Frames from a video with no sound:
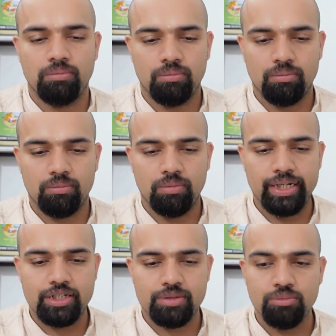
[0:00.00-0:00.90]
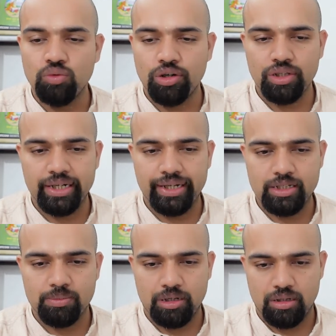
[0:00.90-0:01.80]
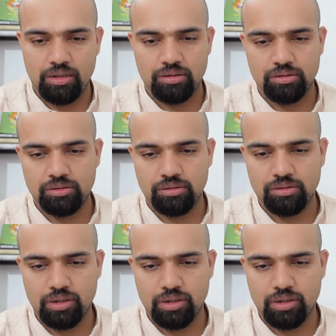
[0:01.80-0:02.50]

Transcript: let's move on to the next part. Okay.